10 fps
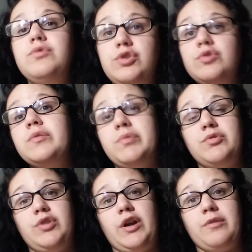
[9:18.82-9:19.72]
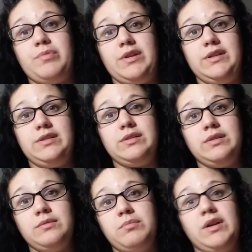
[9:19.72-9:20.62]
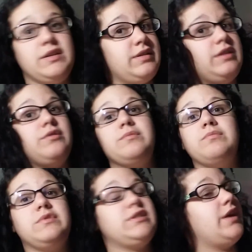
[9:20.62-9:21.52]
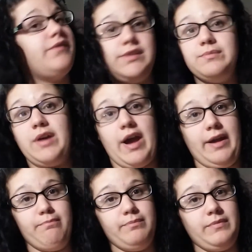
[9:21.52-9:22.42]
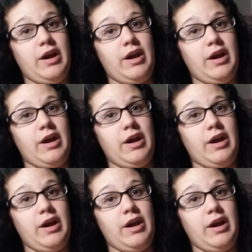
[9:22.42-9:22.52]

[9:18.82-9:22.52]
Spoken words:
use a blow dryer, please, because it'll save you some time.